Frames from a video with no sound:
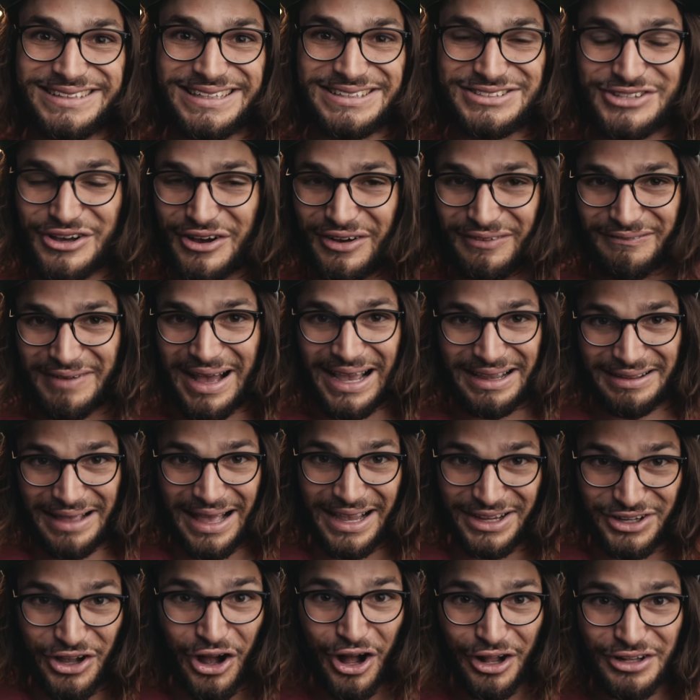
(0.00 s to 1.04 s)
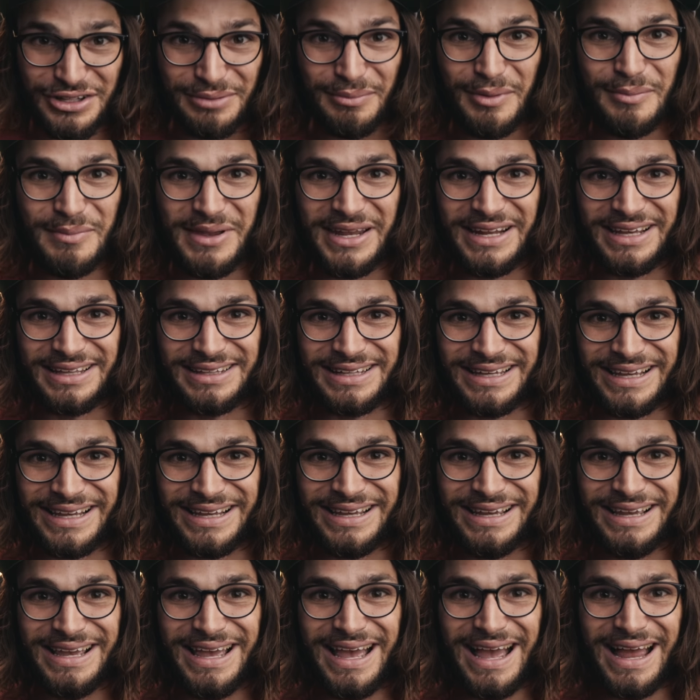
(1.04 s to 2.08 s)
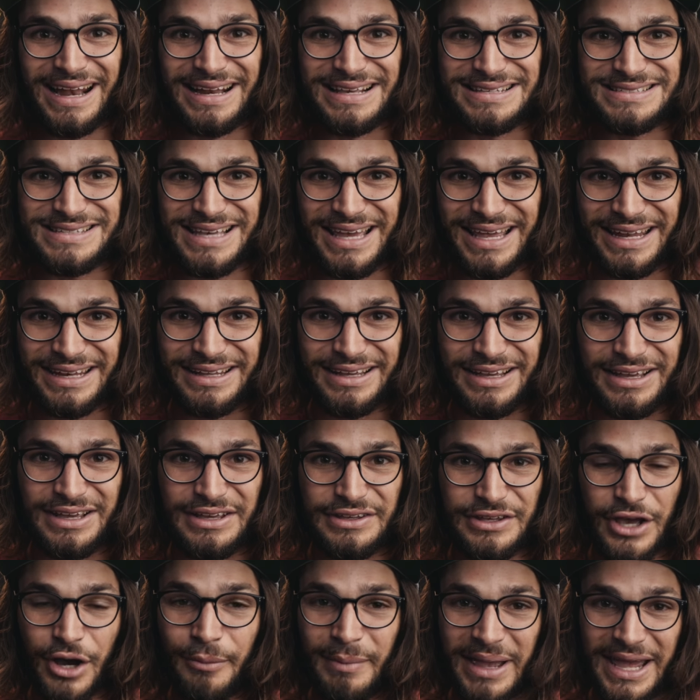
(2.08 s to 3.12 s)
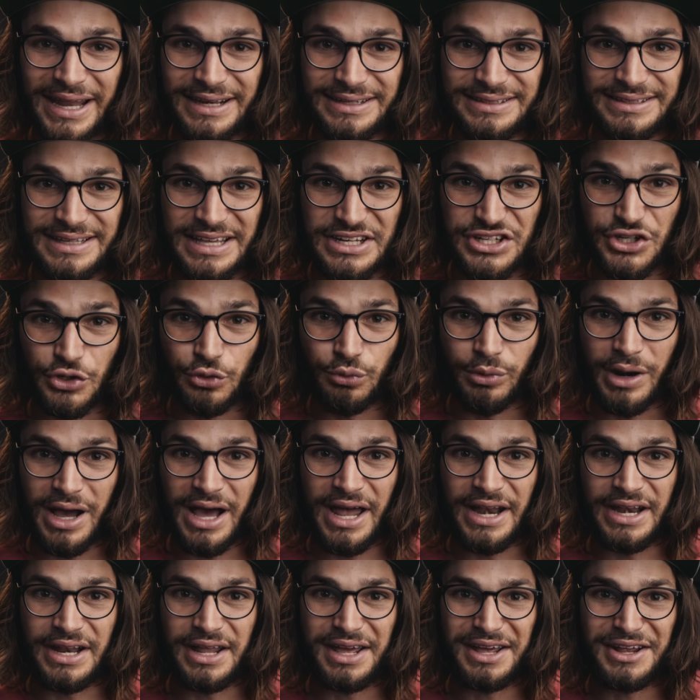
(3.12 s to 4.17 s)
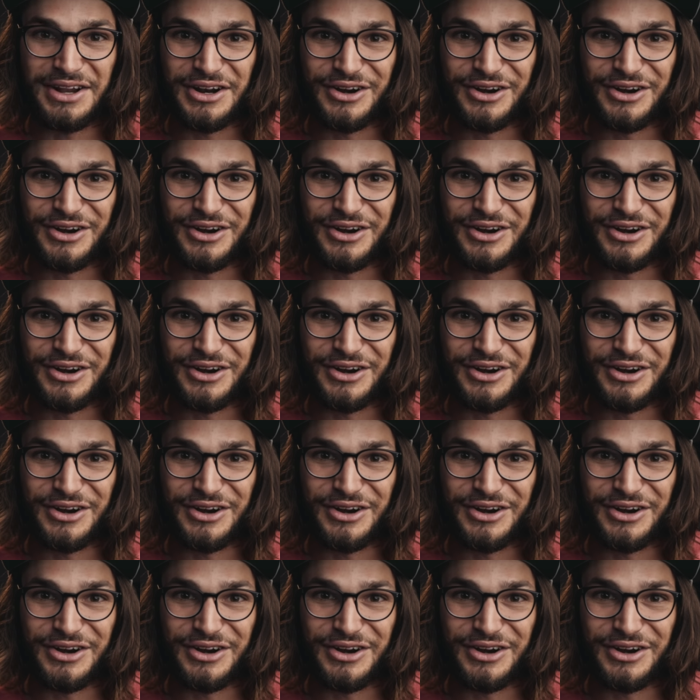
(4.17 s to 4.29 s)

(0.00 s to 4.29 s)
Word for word: And so I called him immediately, and he said, "Yo man, can you run